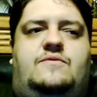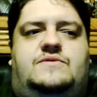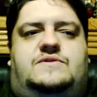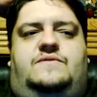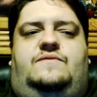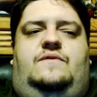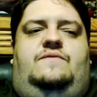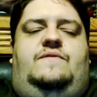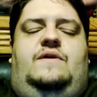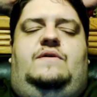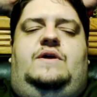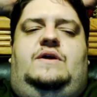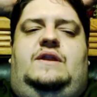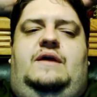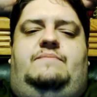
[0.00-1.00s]
it was a very
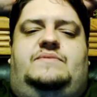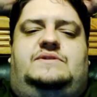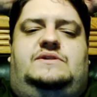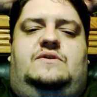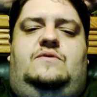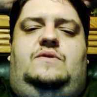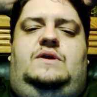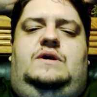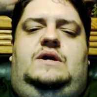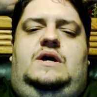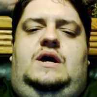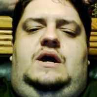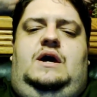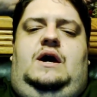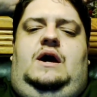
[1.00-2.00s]
good episode.
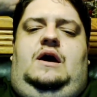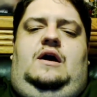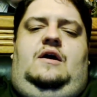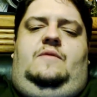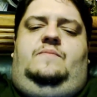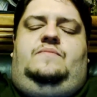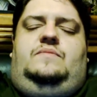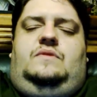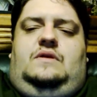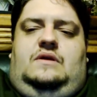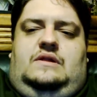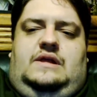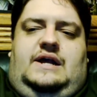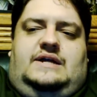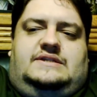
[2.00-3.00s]
Um,
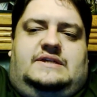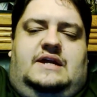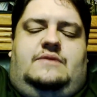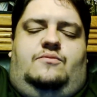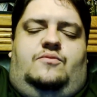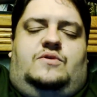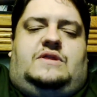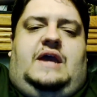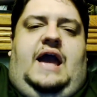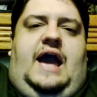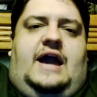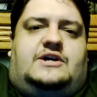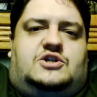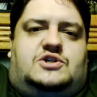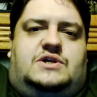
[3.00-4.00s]
like I said, with the
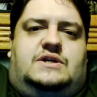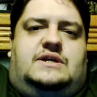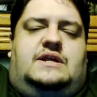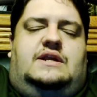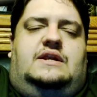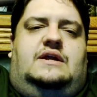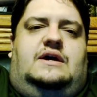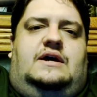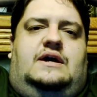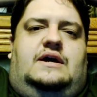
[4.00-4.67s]
action and uh,